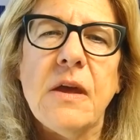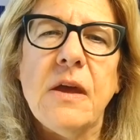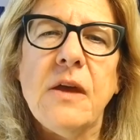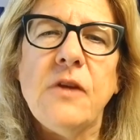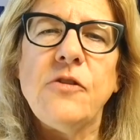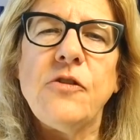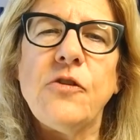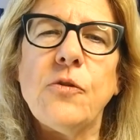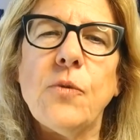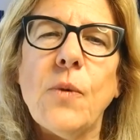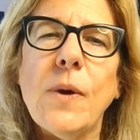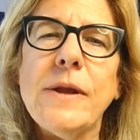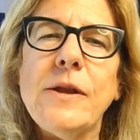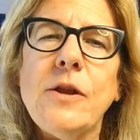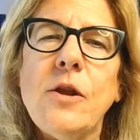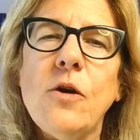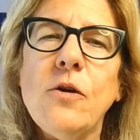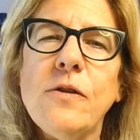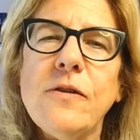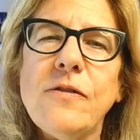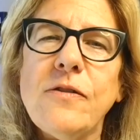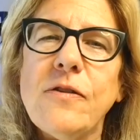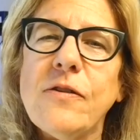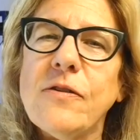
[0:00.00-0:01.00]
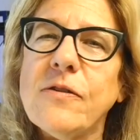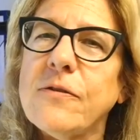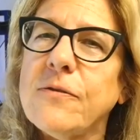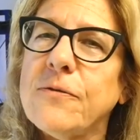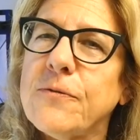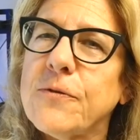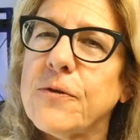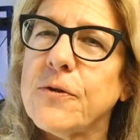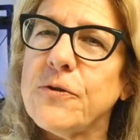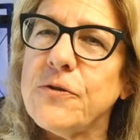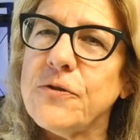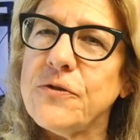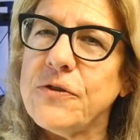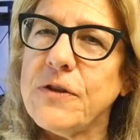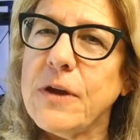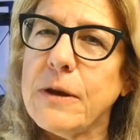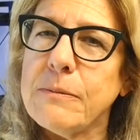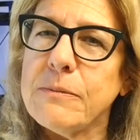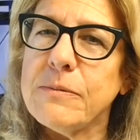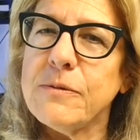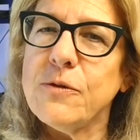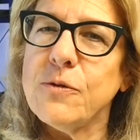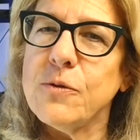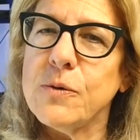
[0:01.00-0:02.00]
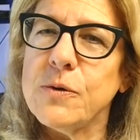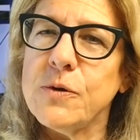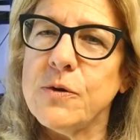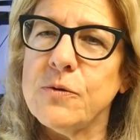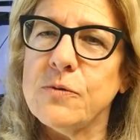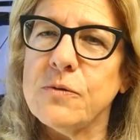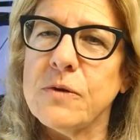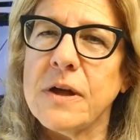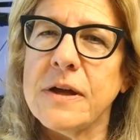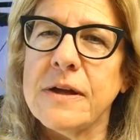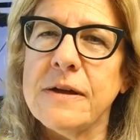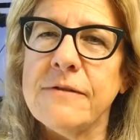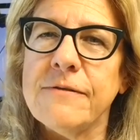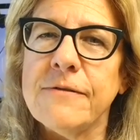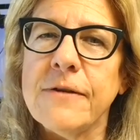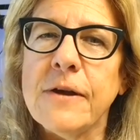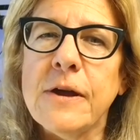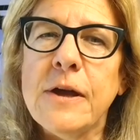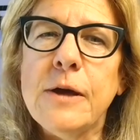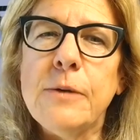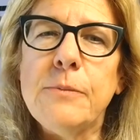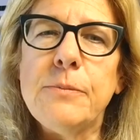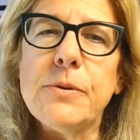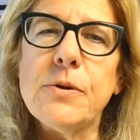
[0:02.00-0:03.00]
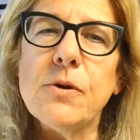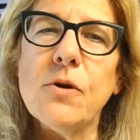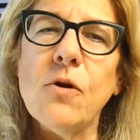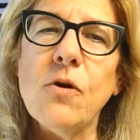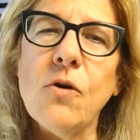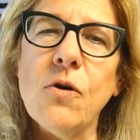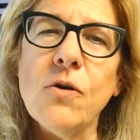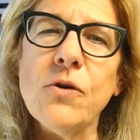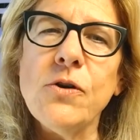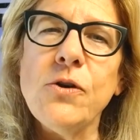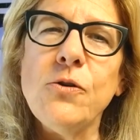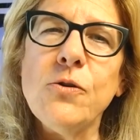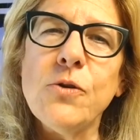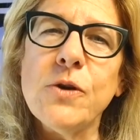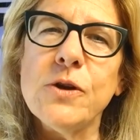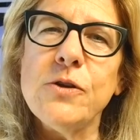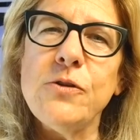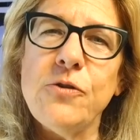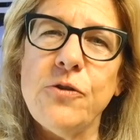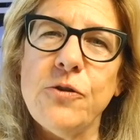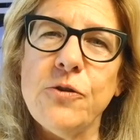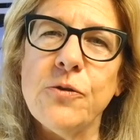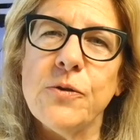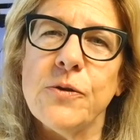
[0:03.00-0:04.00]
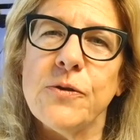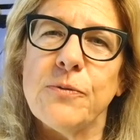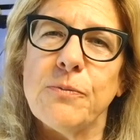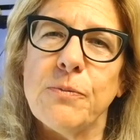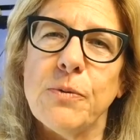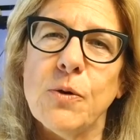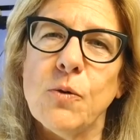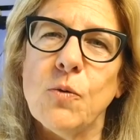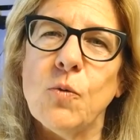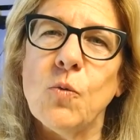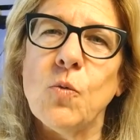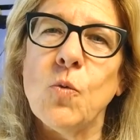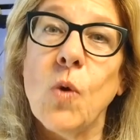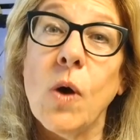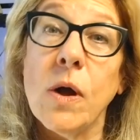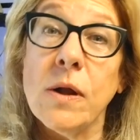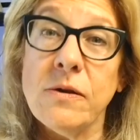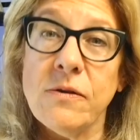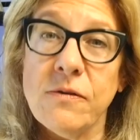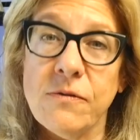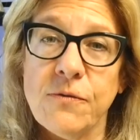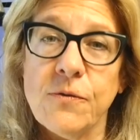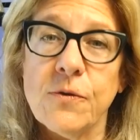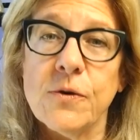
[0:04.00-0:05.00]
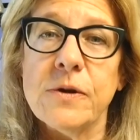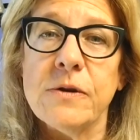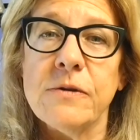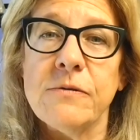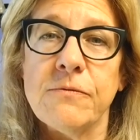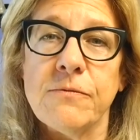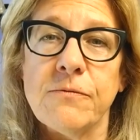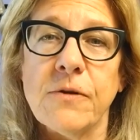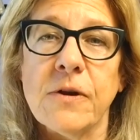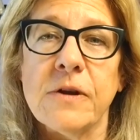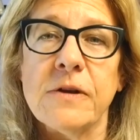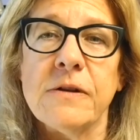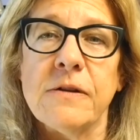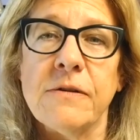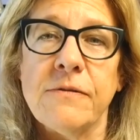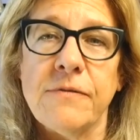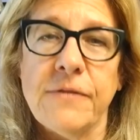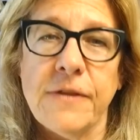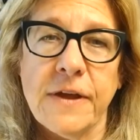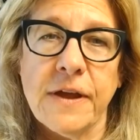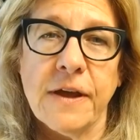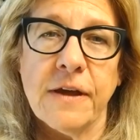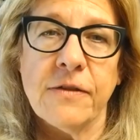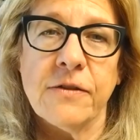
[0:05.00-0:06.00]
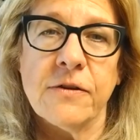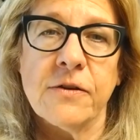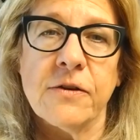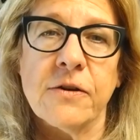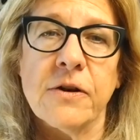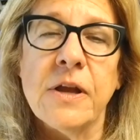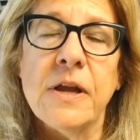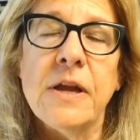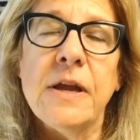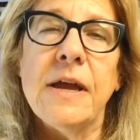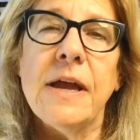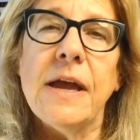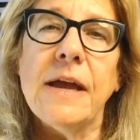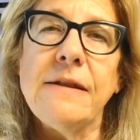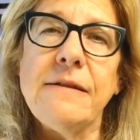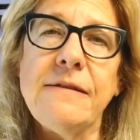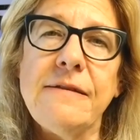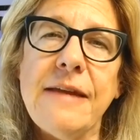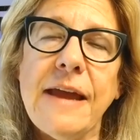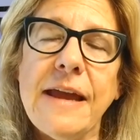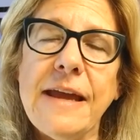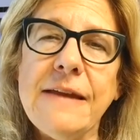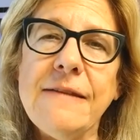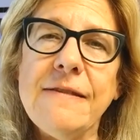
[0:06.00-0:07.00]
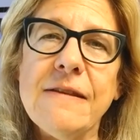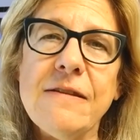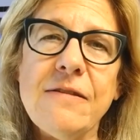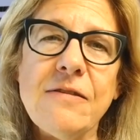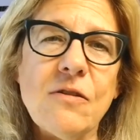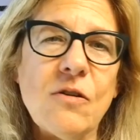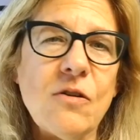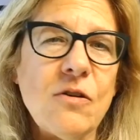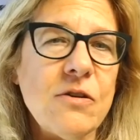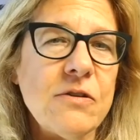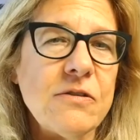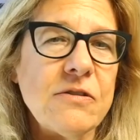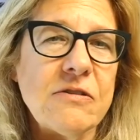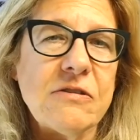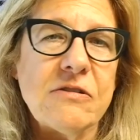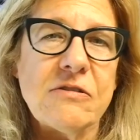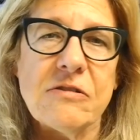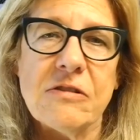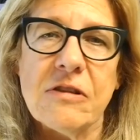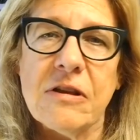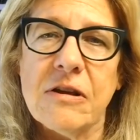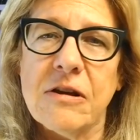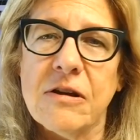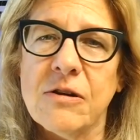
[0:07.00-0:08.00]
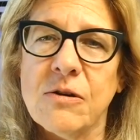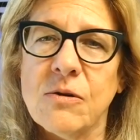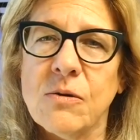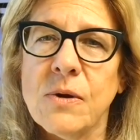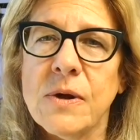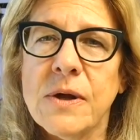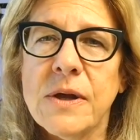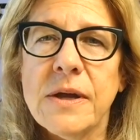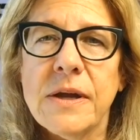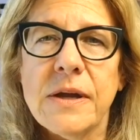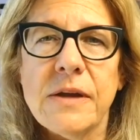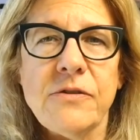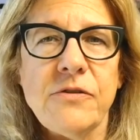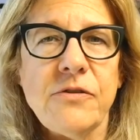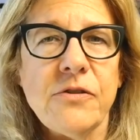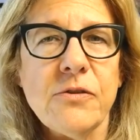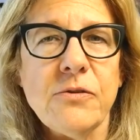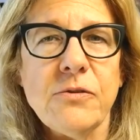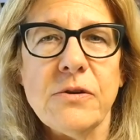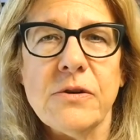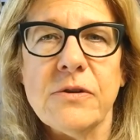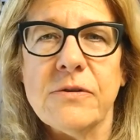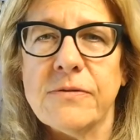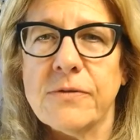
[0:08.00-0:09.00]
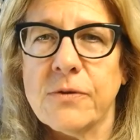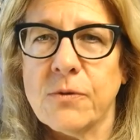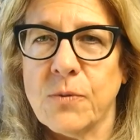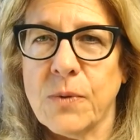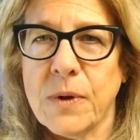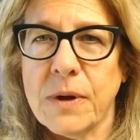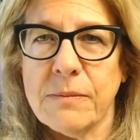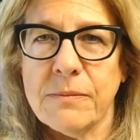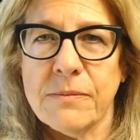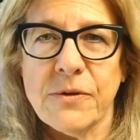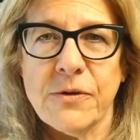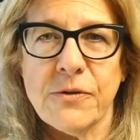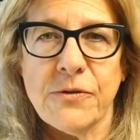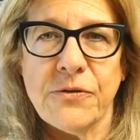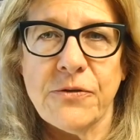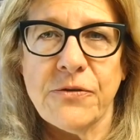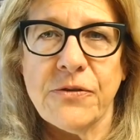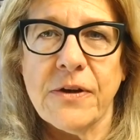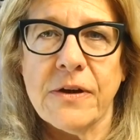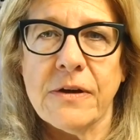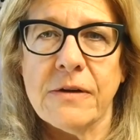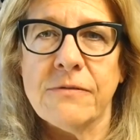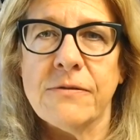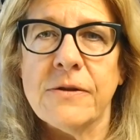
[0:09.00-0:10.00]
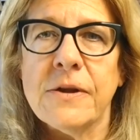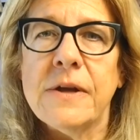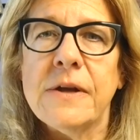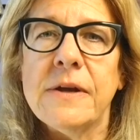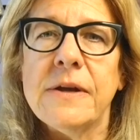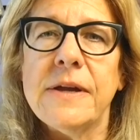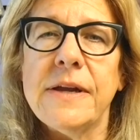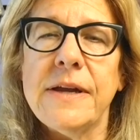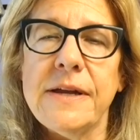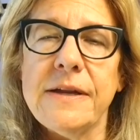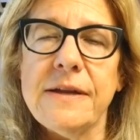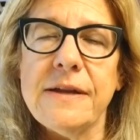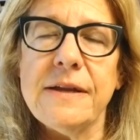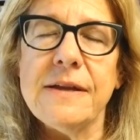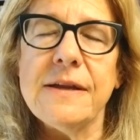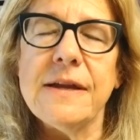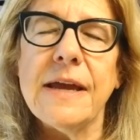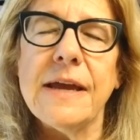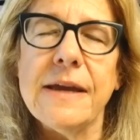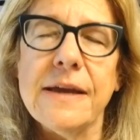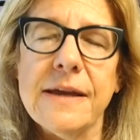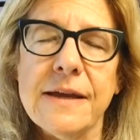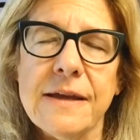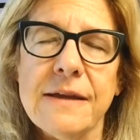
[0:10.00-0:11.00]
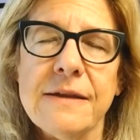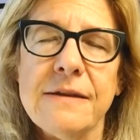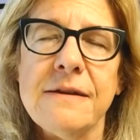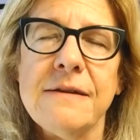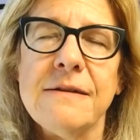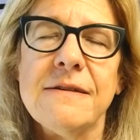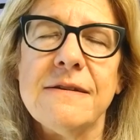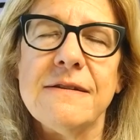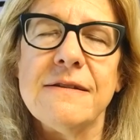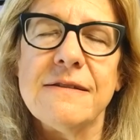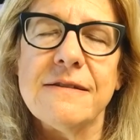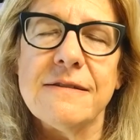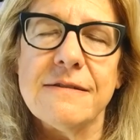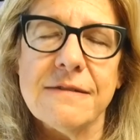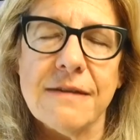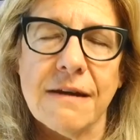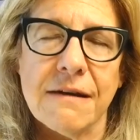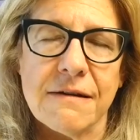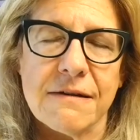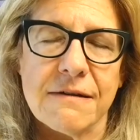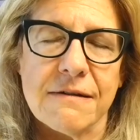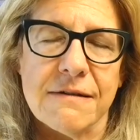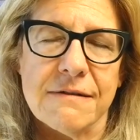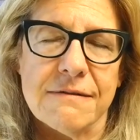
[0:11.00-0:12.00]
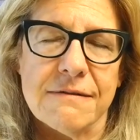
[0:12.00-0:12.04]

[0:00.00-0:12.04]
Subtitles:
So I know this is a first step to a new life, but all you can do is put one foot in front of the other and take this all slow and don't overwhelm yourself. It can suck.